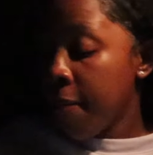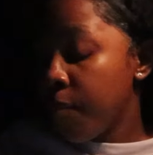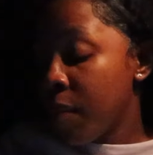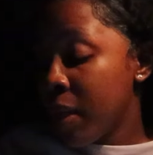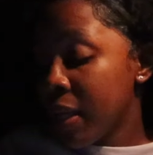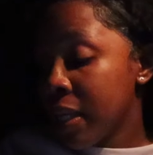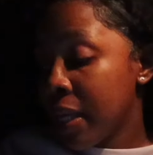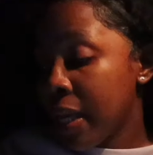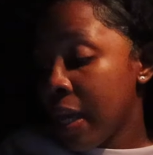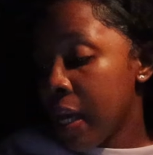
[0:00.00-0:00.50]

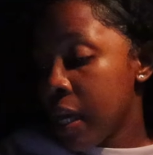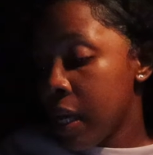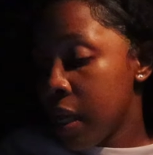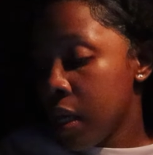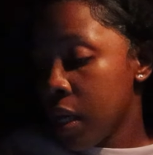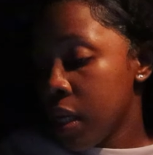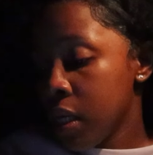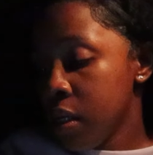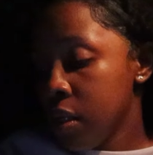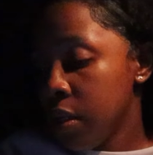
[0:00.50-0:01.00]
But
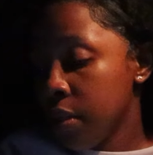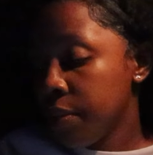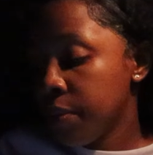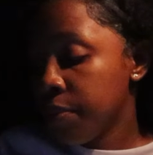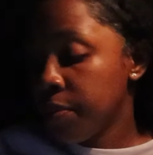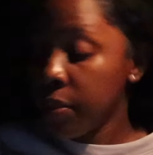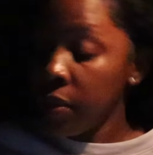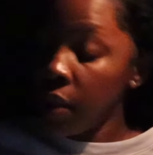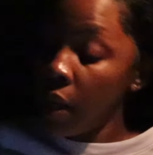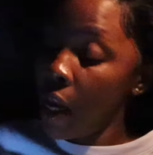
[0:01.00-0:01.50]
yeah,
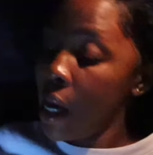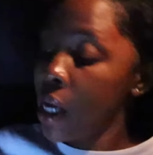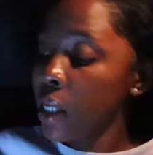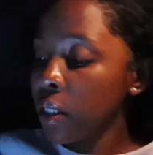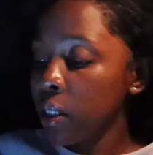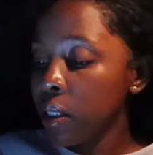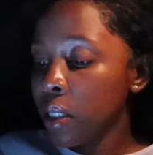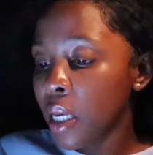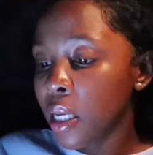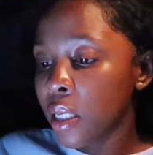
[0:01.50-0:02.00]
the
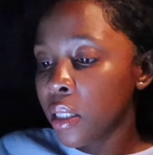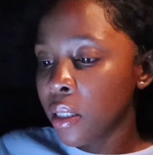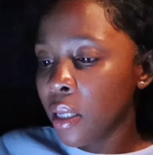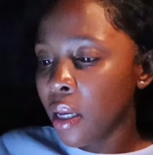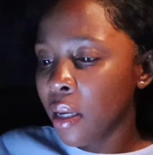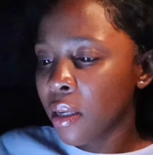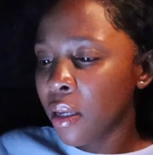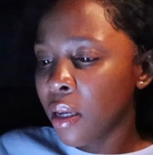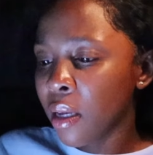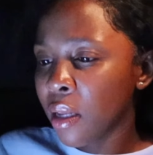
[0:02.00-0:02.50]
actors are
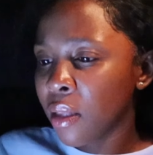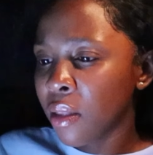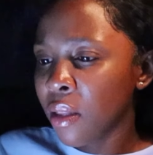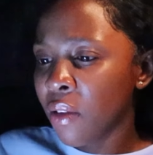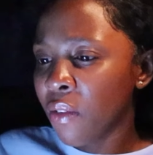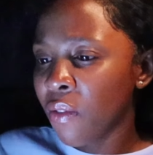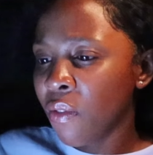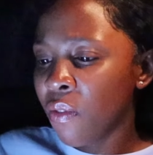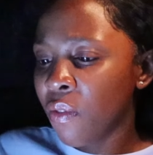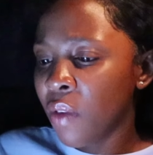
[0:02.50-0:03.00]
inside getting
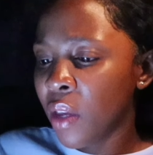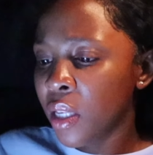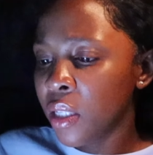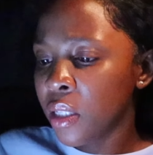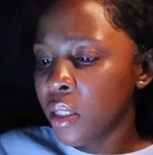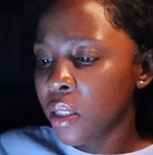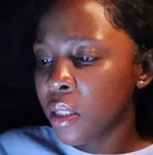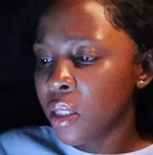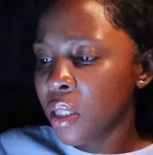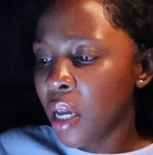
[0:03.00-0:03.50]
their
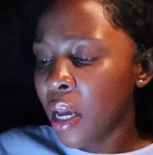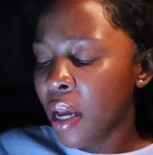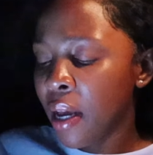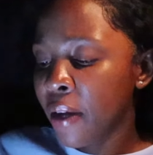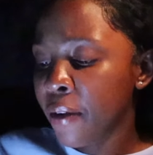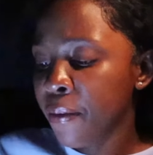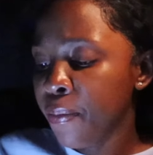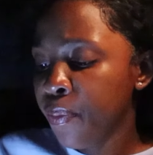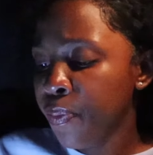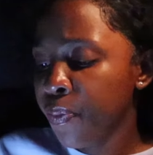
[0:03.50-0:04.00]
face
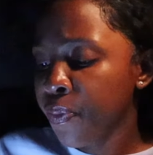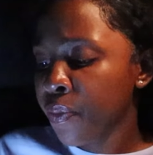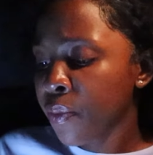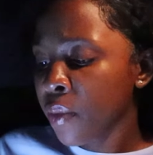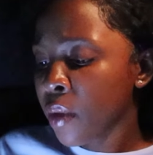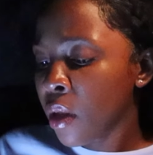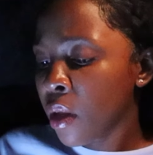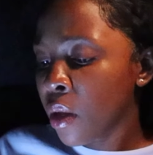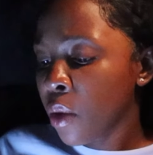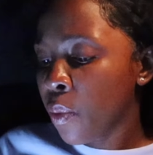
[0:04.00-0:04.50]
done.
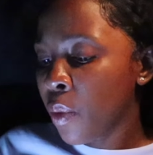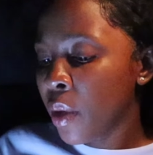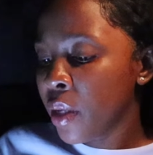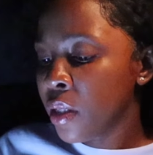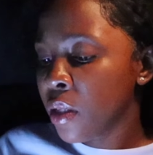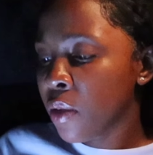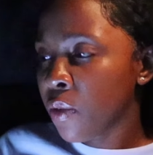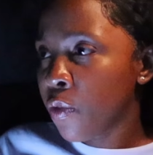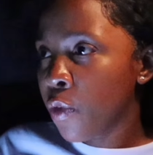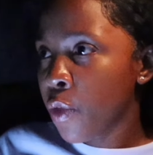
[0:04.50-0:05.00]

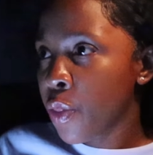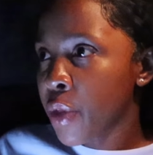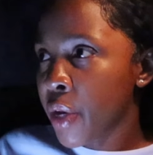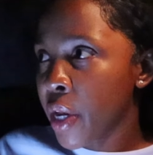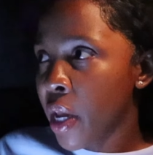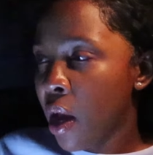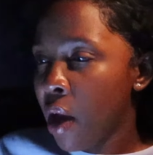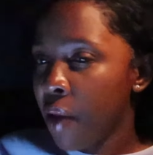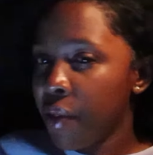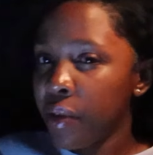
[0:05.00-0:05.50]
Waiting for
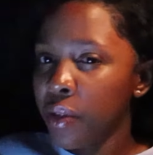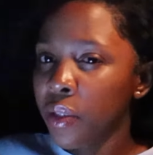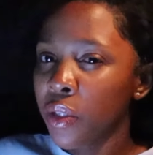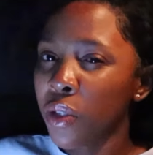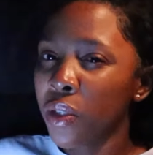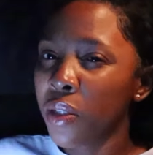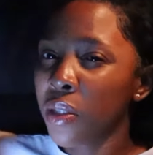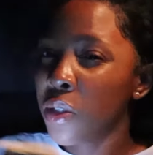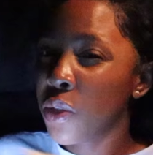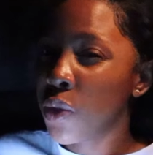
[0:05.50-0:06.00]
3 others
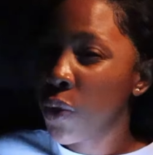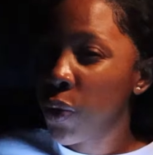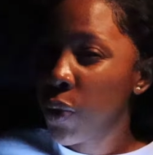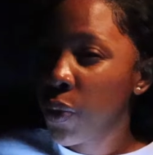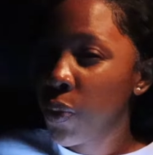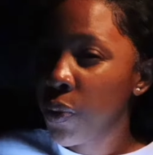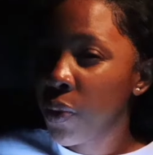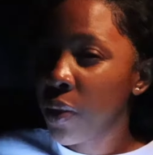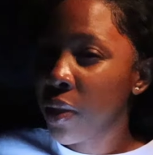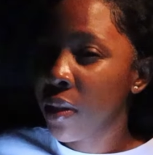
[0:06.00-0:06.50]
because there's
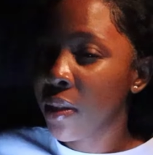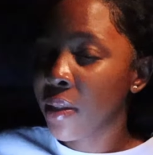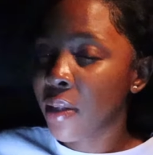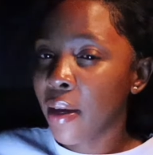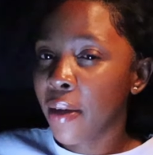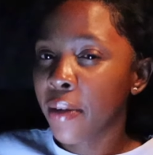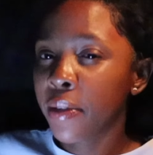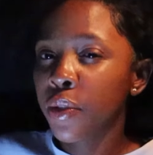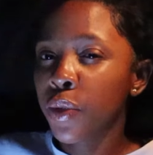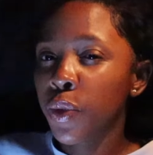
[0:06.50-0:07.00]
2
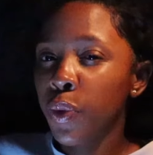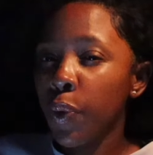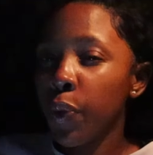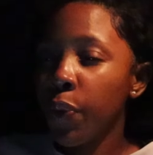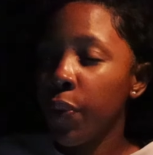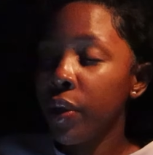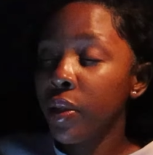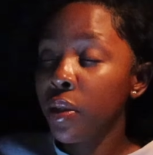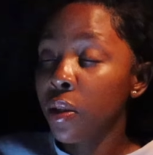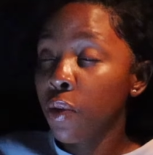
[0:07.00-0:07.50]
inside, so
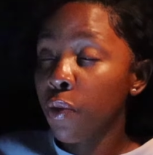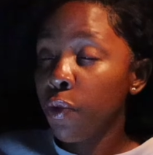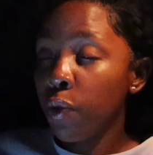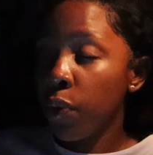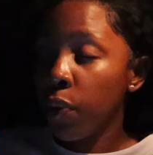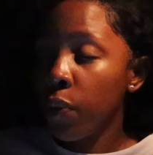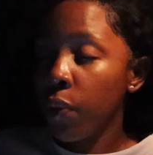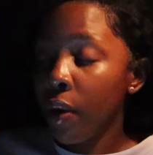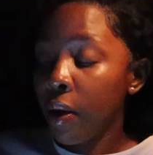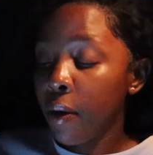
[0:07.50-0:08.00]
waiting
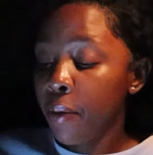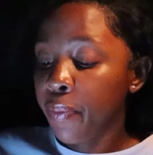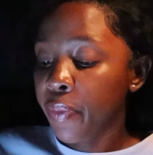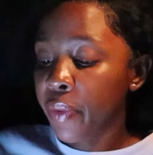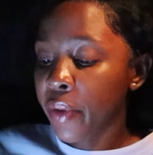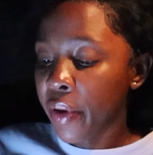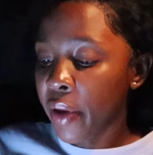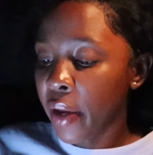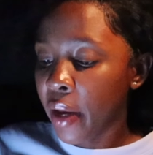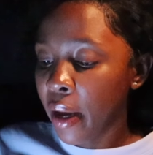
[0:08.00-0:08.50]
for
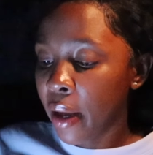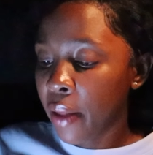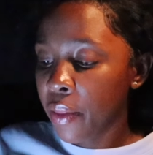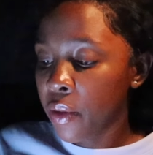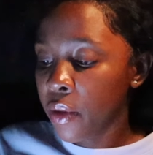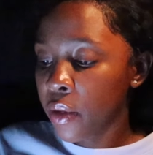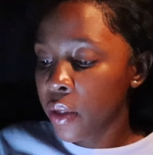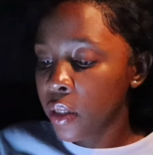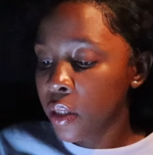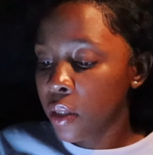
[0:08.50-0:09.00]
3
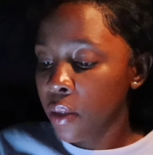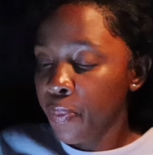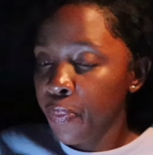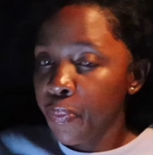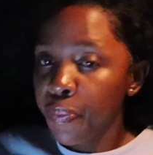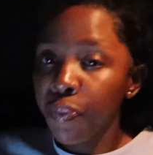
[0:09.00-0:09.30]
others.